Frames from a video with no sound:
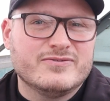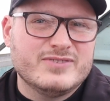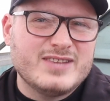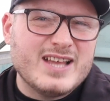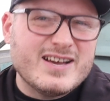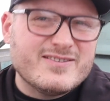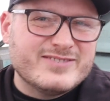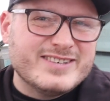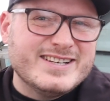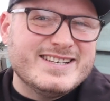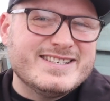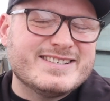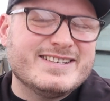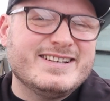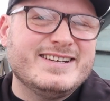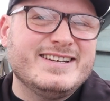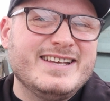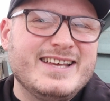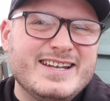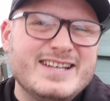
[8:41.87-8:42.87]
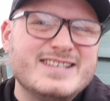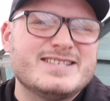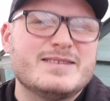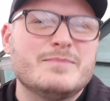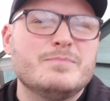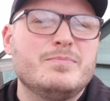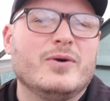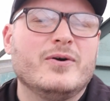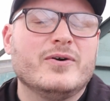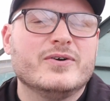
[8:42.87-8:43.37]
For that reason, it is
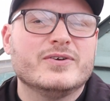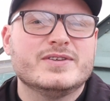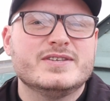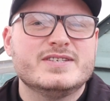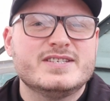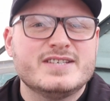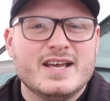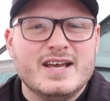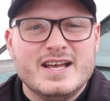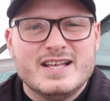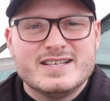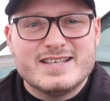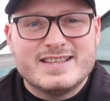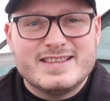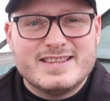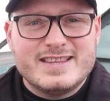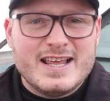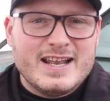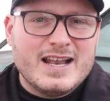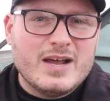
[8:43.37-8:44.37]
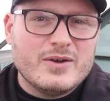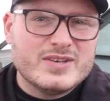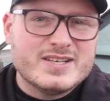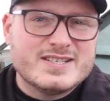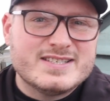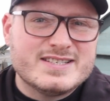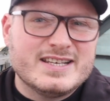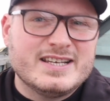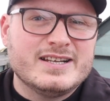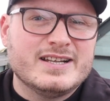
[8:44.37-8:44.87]
important to thin out your
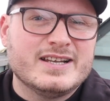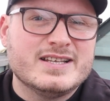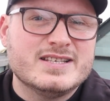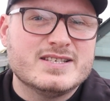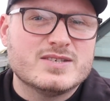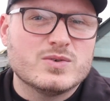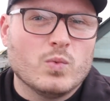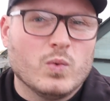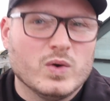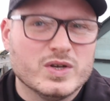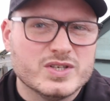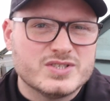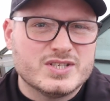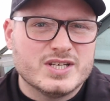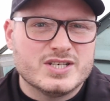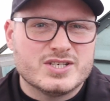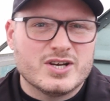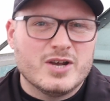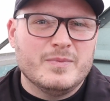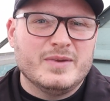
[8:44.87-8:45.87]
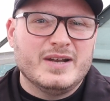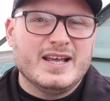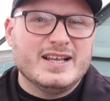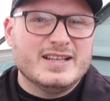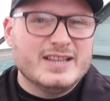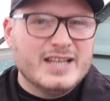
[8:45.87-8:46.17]
seedlings once they germinate,